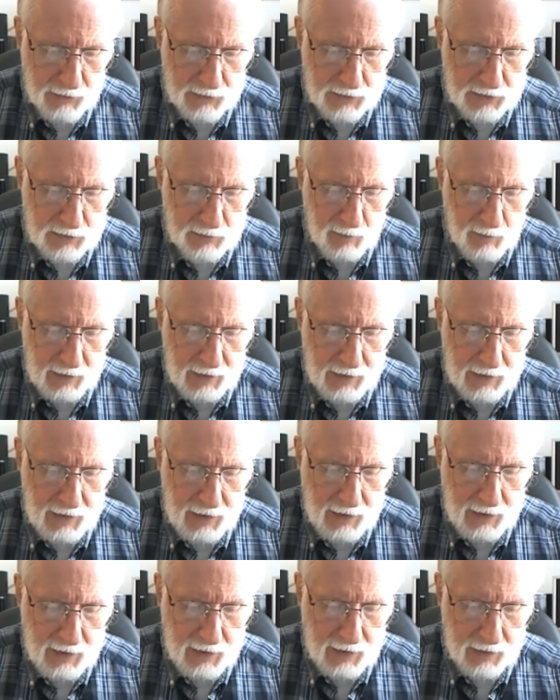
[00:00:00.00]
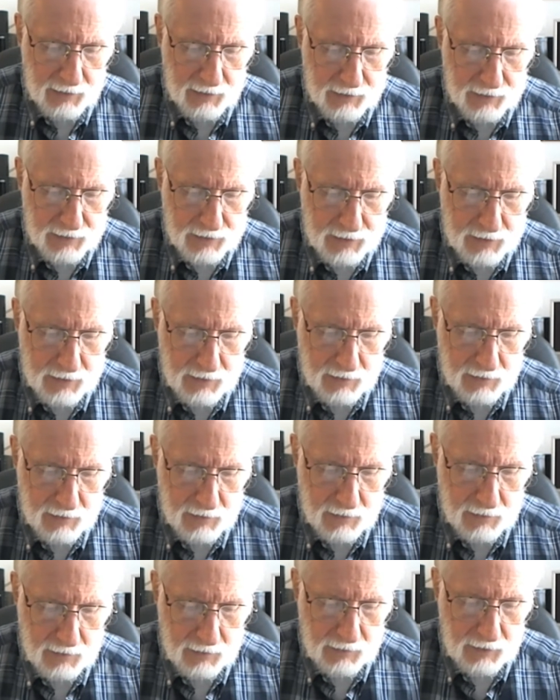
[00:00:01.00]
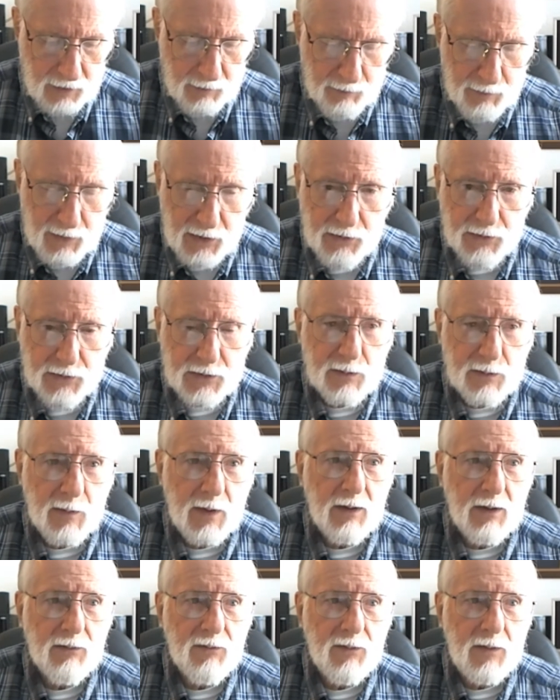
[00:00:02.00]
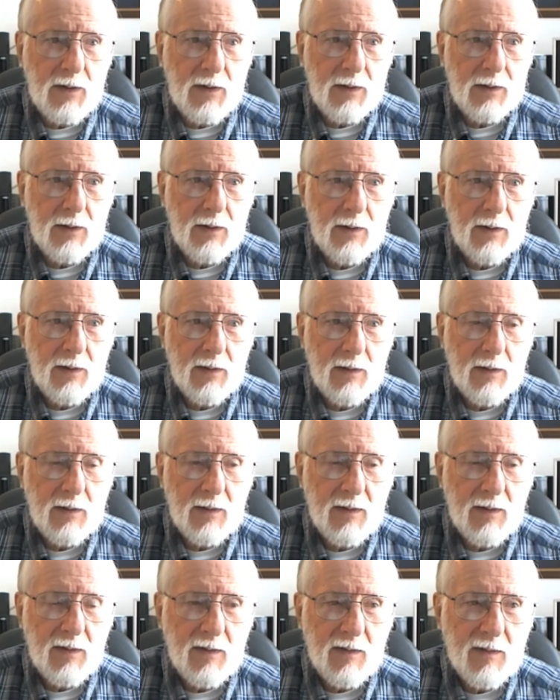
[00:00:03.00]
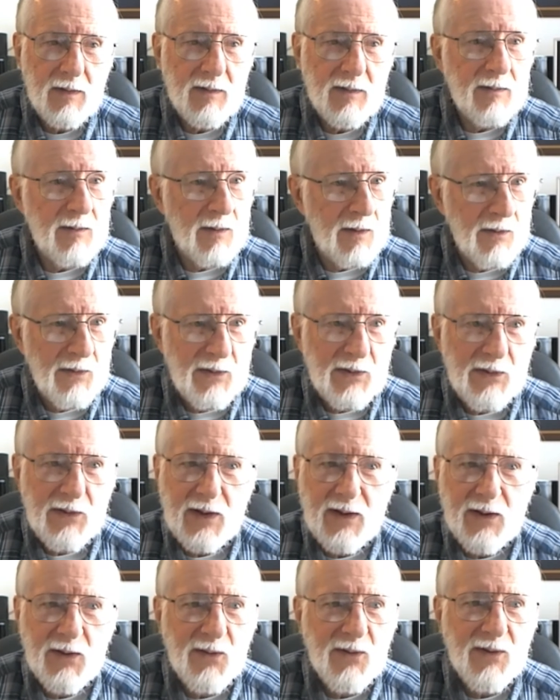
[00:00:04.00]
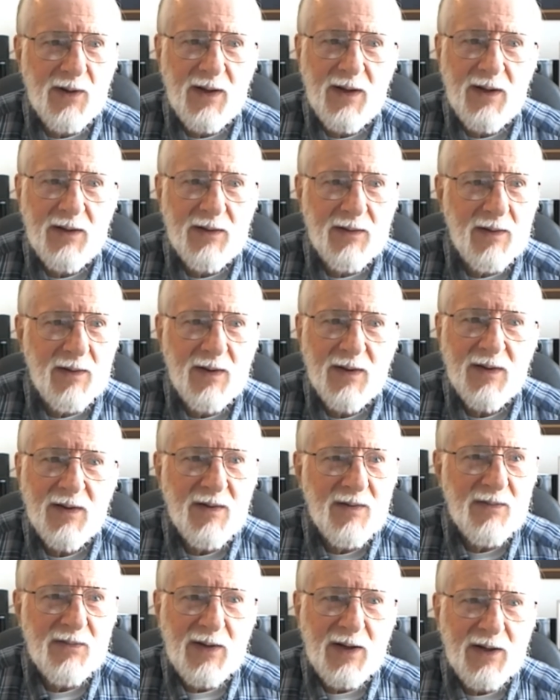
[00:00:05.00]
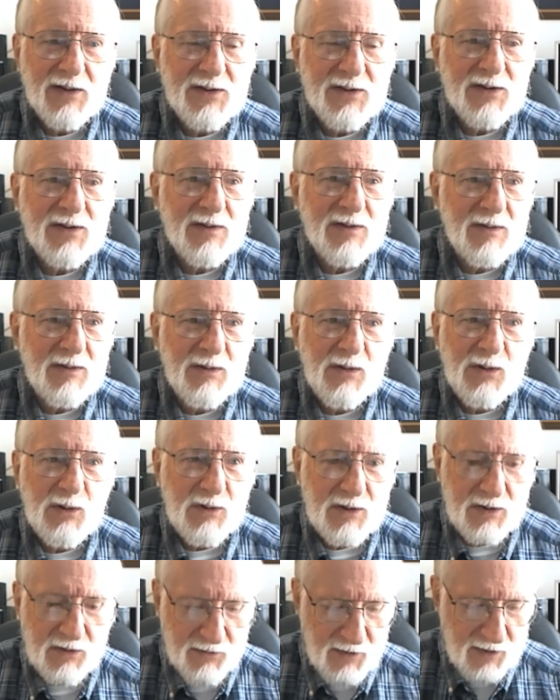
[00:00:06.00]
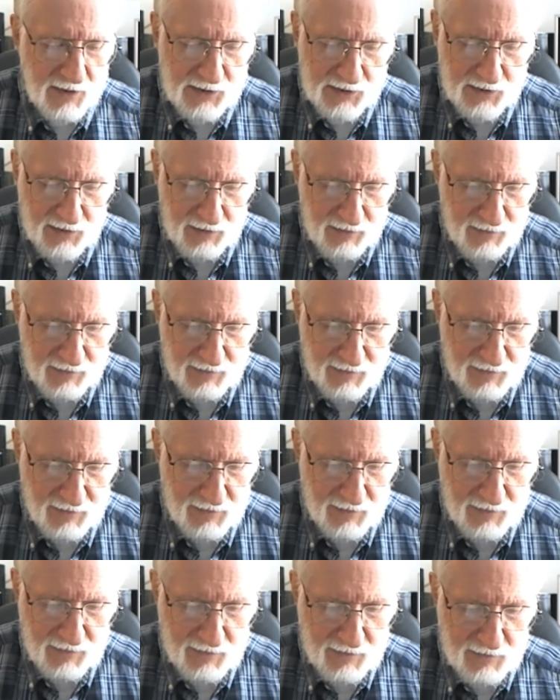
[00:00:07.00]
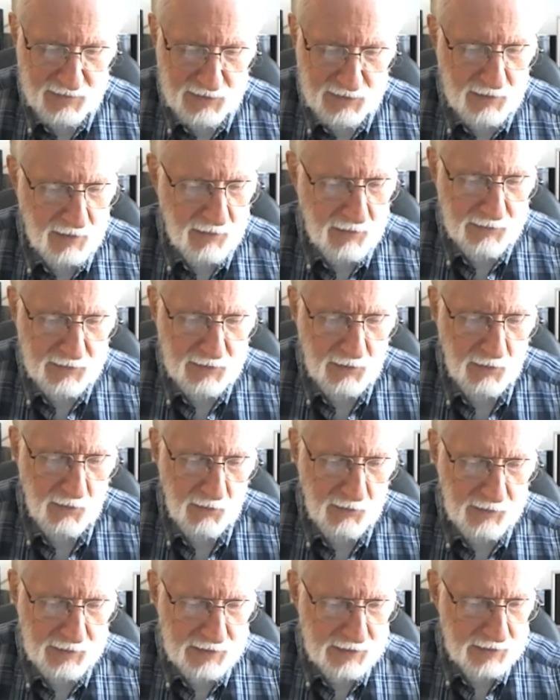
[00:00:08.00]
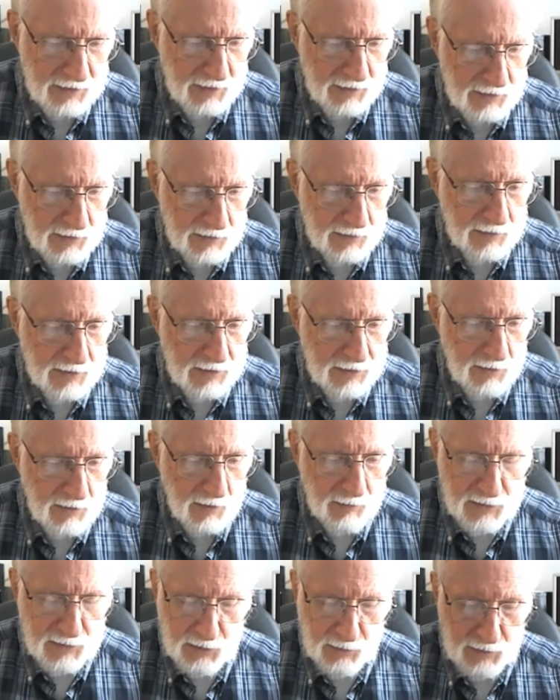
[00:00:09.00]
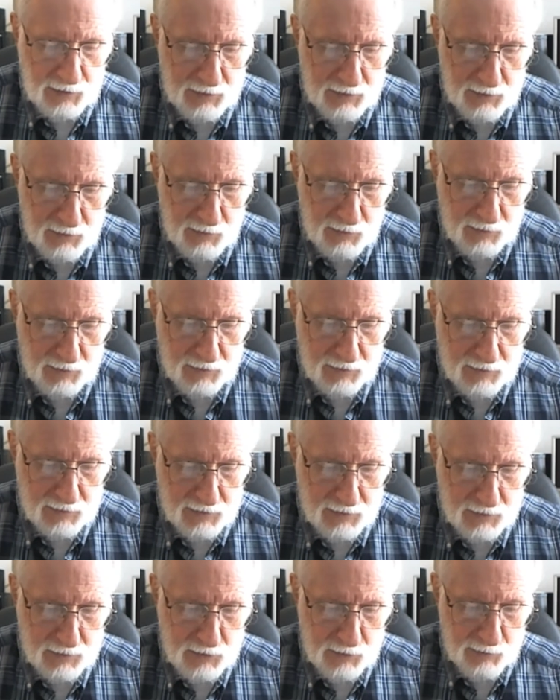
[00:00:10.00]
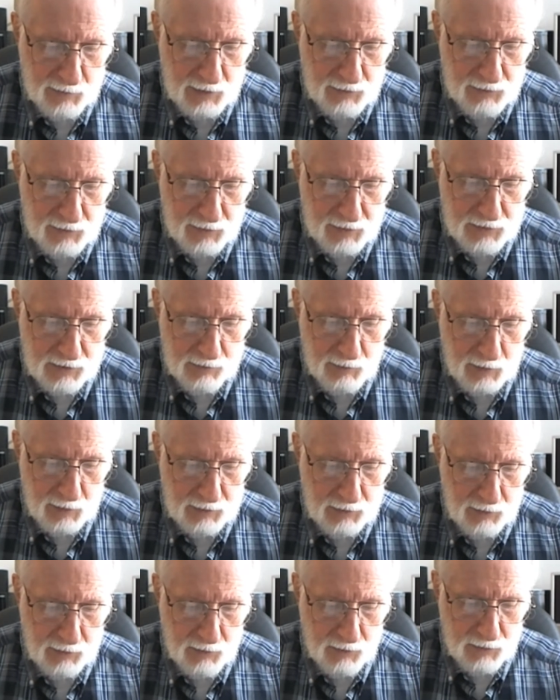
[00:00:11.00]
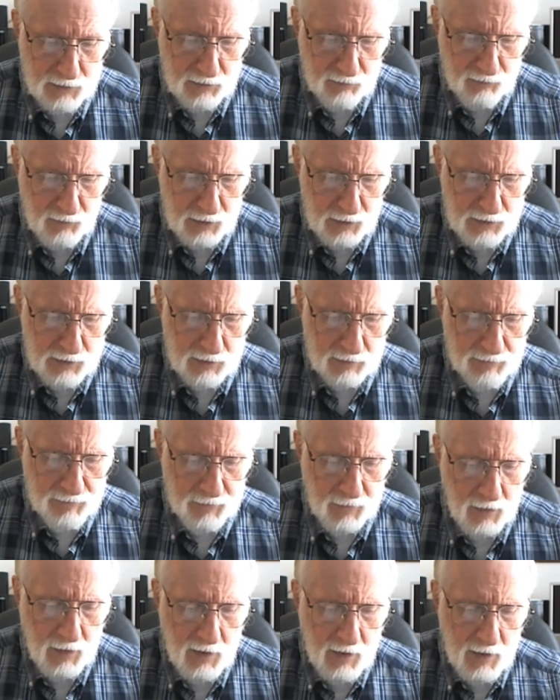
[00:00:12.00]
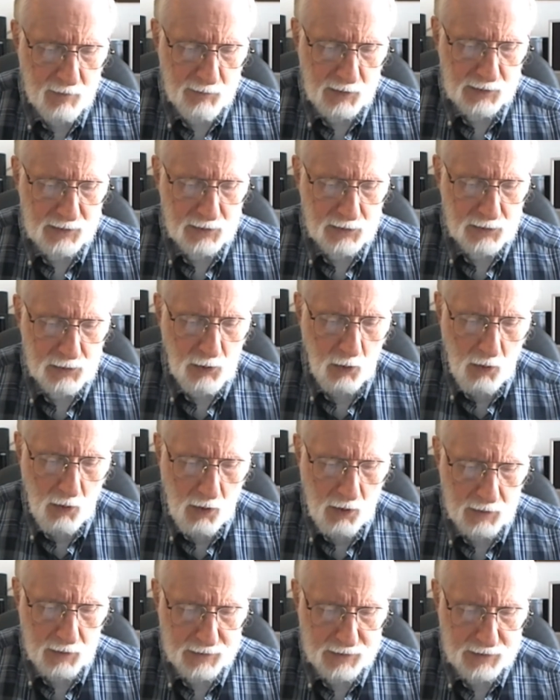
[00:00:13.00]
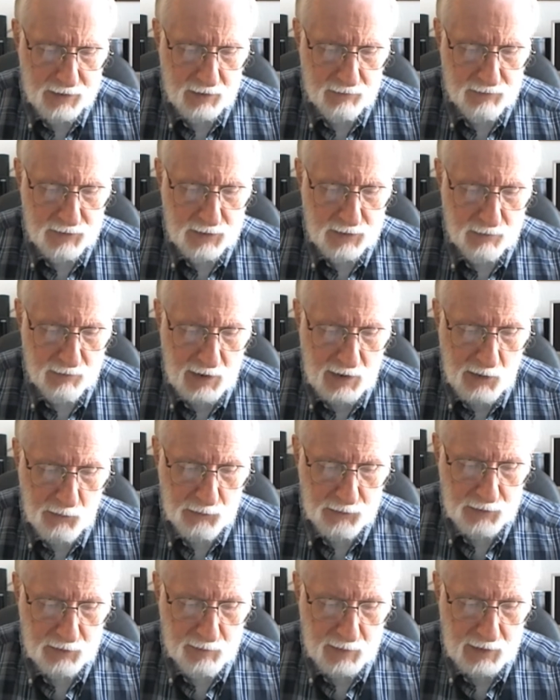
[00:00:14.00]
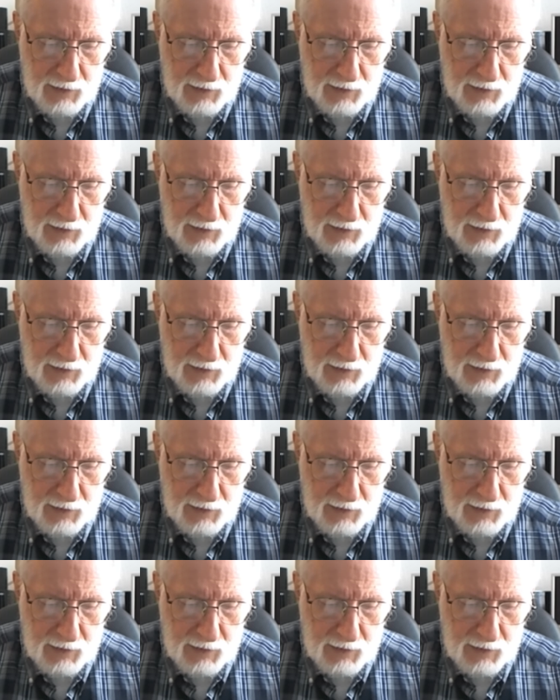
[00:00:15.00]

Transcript: my hands and they pierced my feet. Well, there you go again. That's crucifixion. See, all these things in this Psalm 22, so many things about the crucifixion. But the dogs have surrounded me.